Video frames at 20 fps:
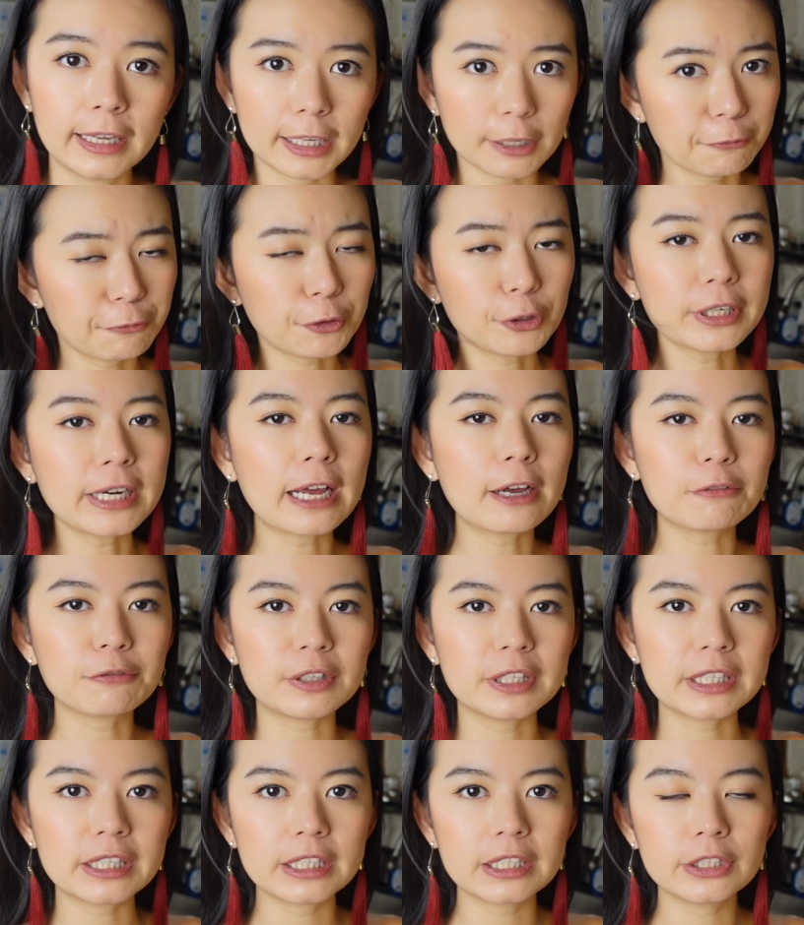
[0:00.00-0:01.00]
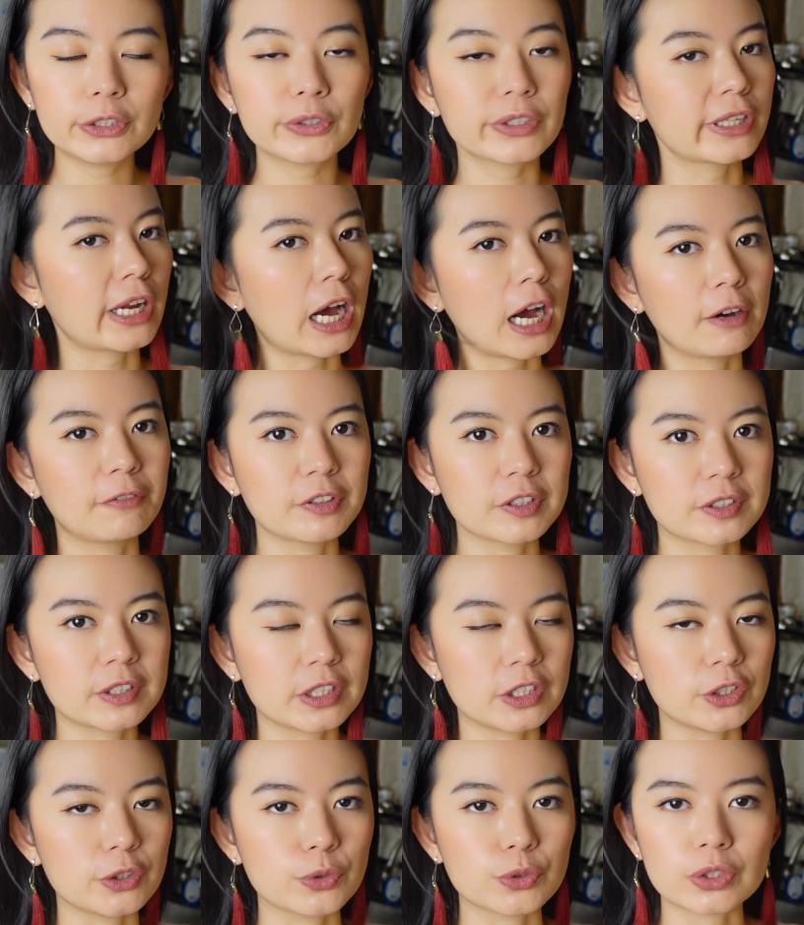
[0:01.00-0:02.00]
If you're not vegan, you can
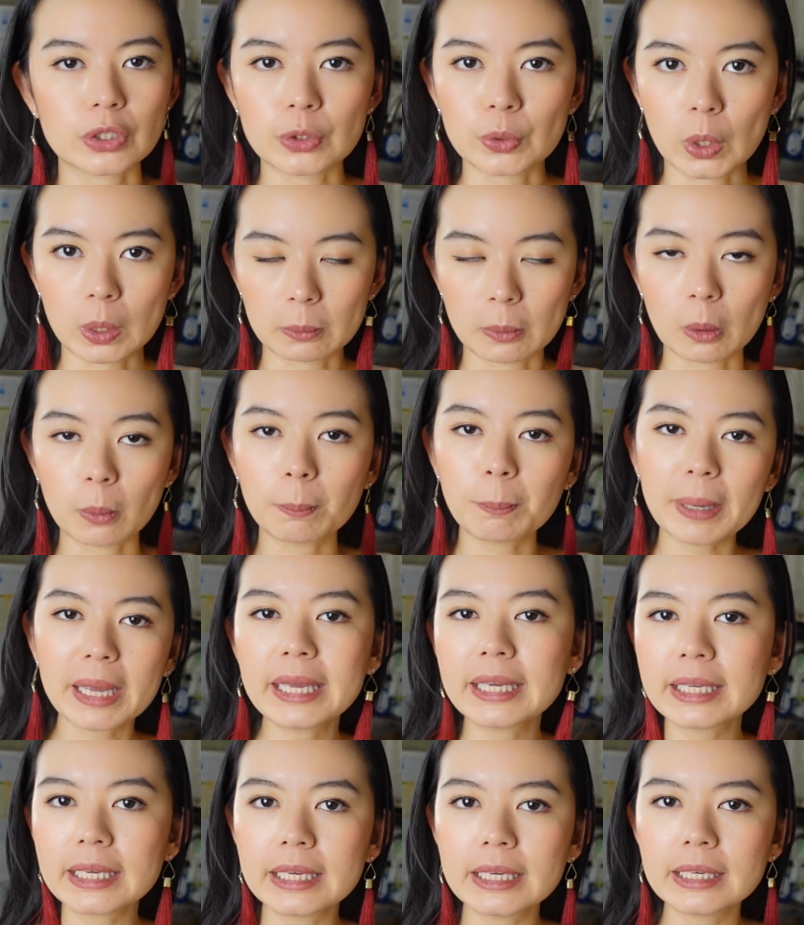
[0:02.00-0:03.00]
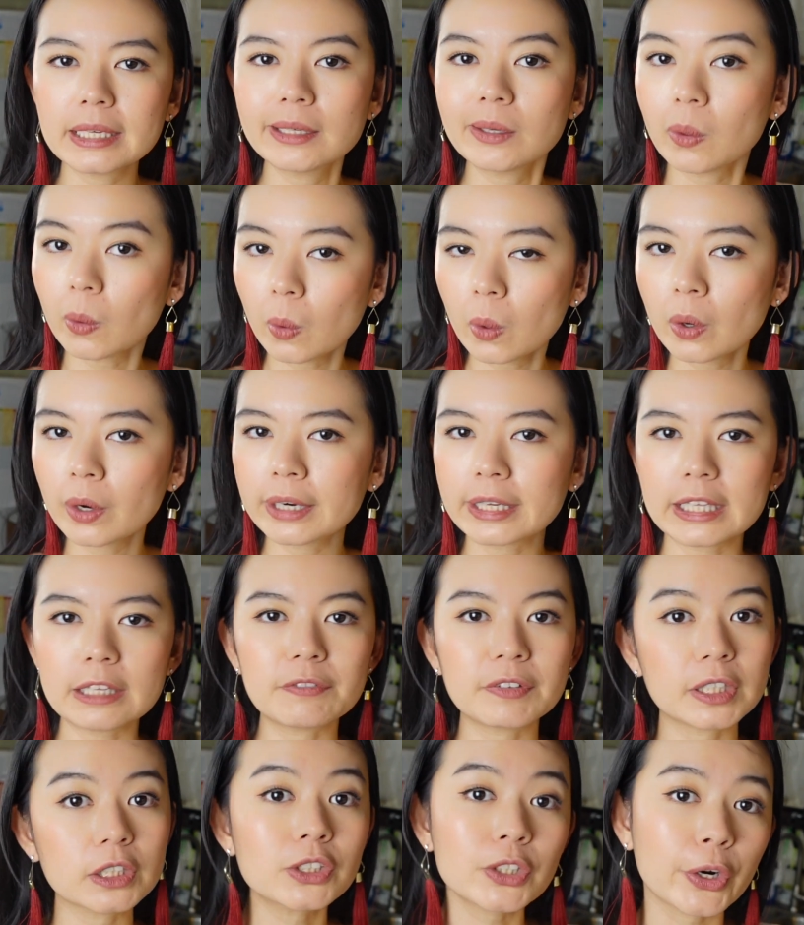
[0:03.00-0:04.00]
obviously use the normal bacon or
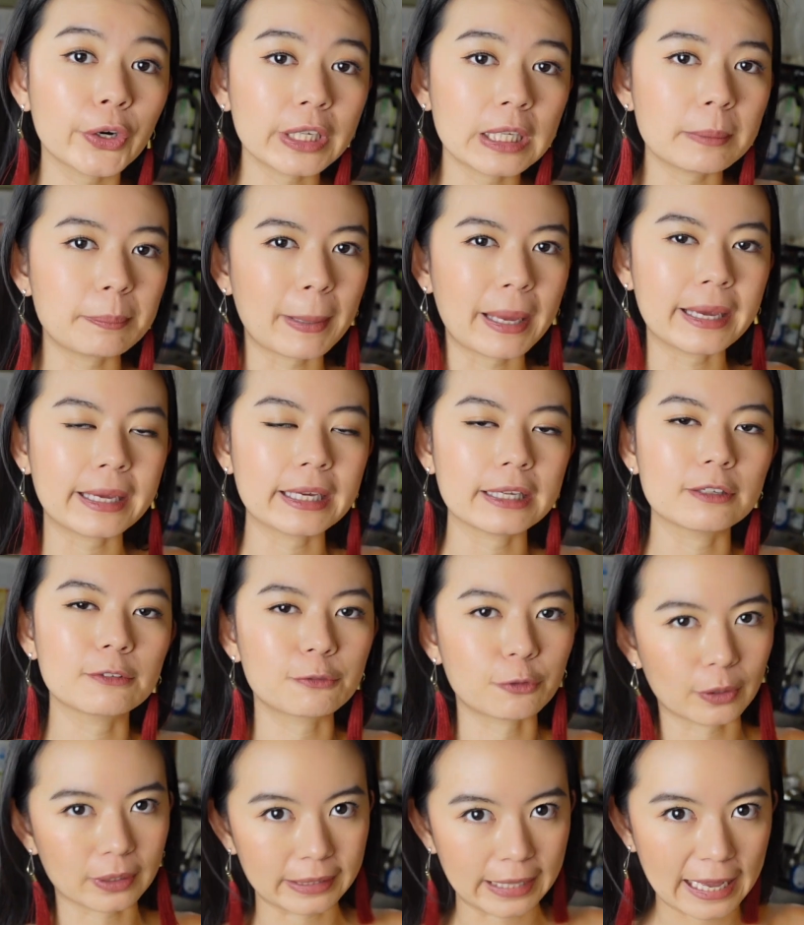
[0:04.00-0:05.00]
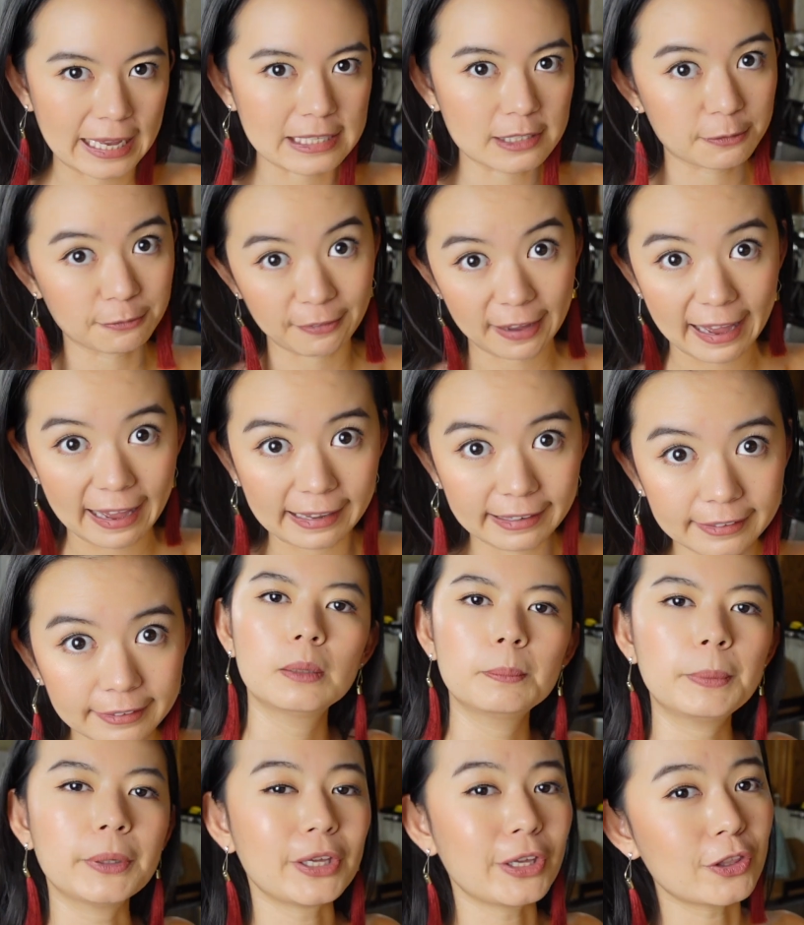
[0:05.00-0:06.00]
even the turkey bacon for less fat.
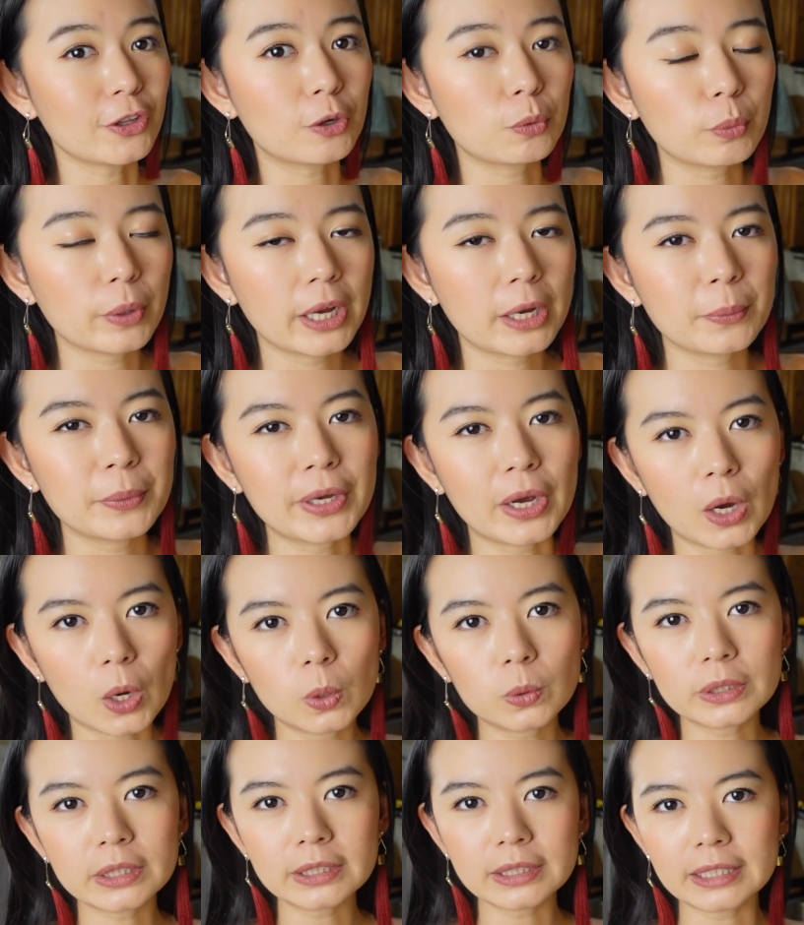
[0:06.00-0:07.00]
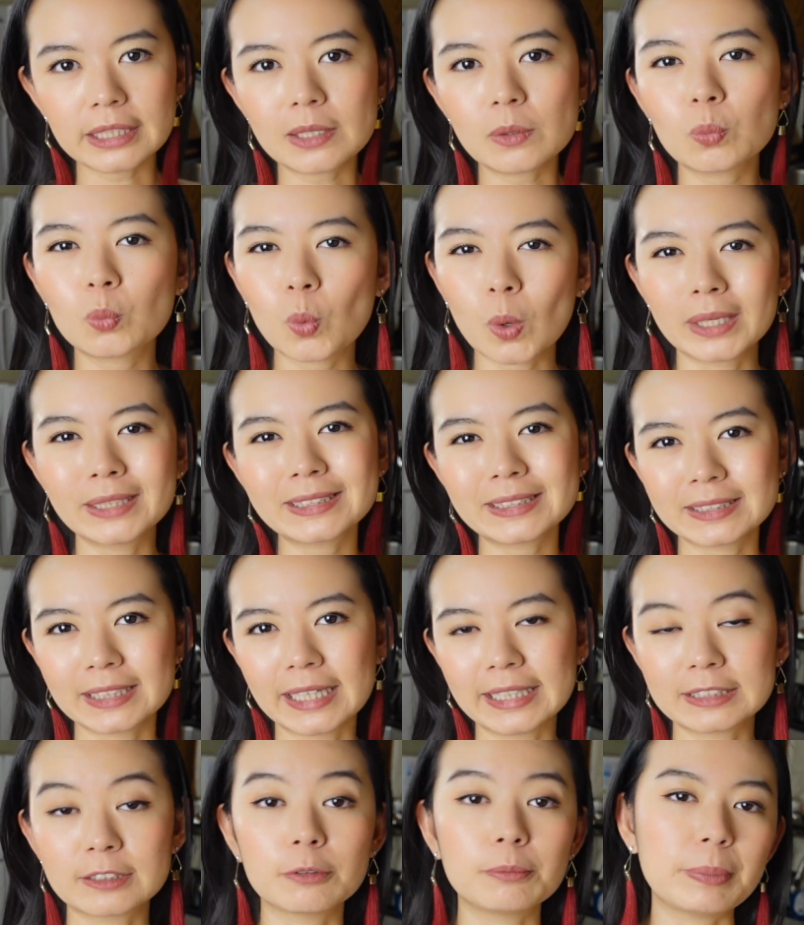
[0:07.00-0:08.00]
But either way, we only need 1
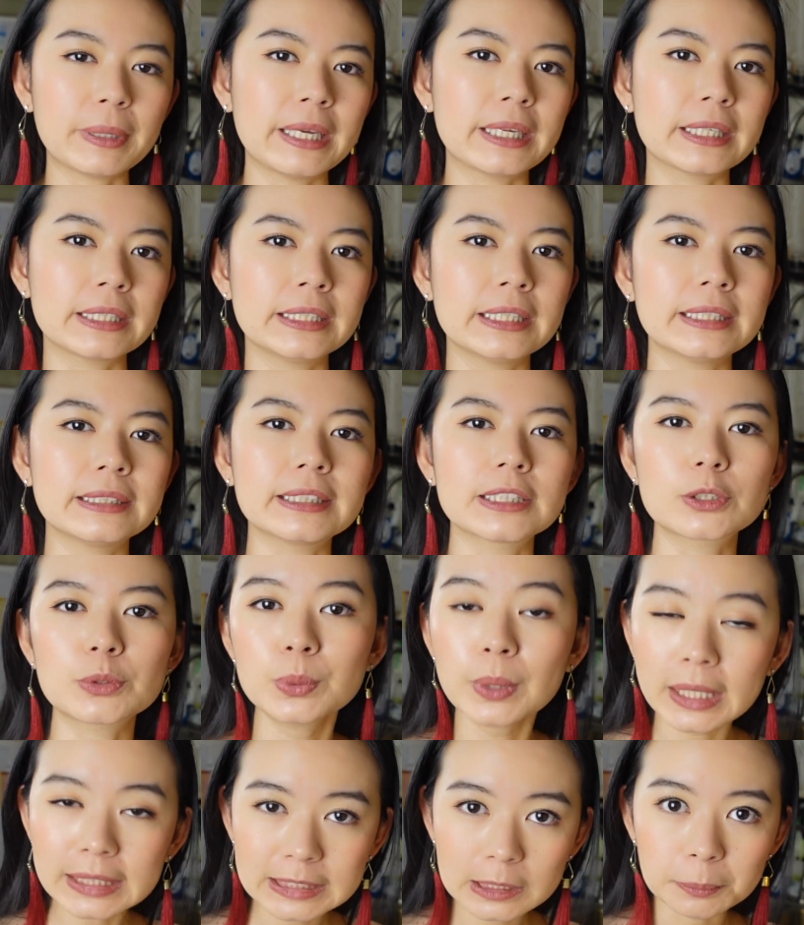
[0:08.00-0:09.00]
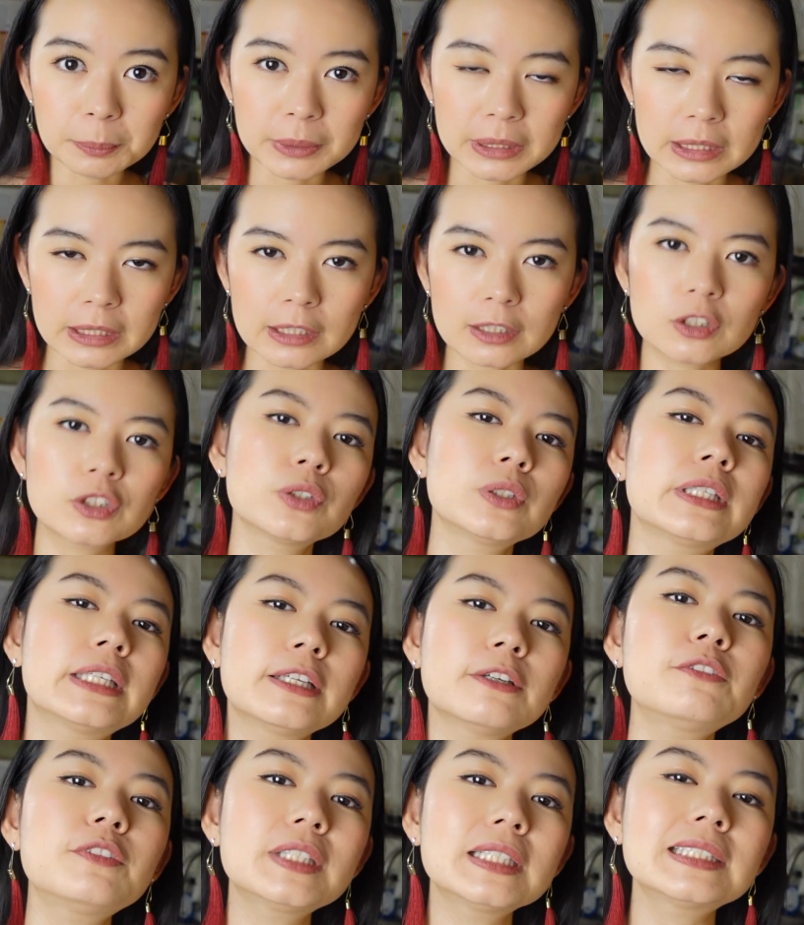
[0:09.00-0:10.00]
slice of bacon in this recipe to
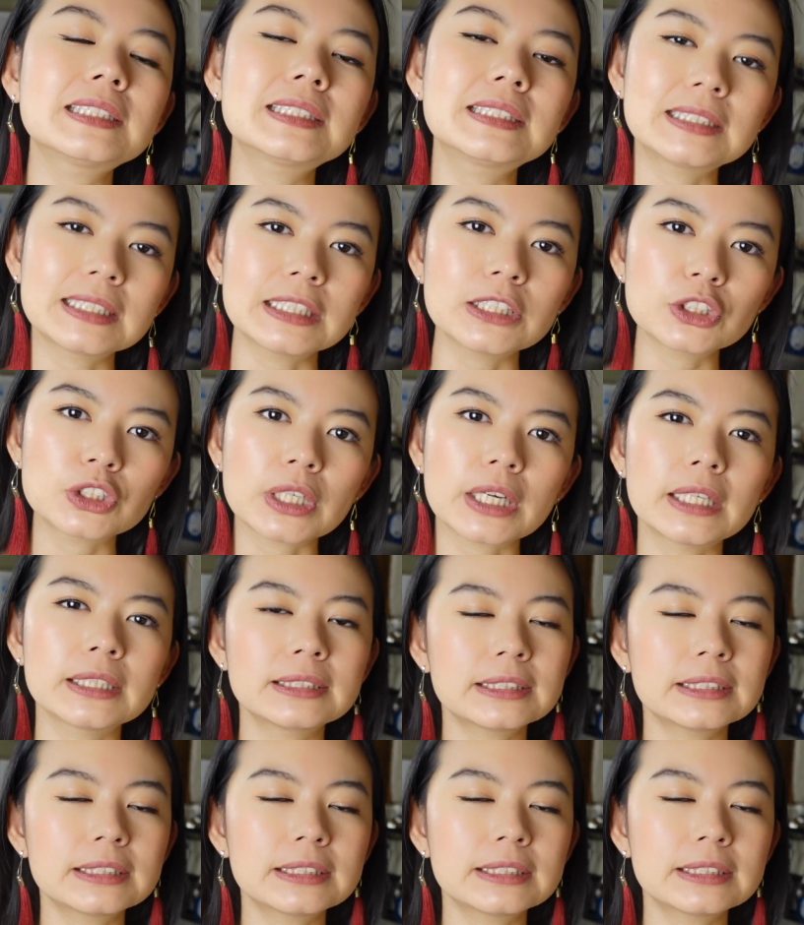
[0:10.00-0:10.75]
give this dish a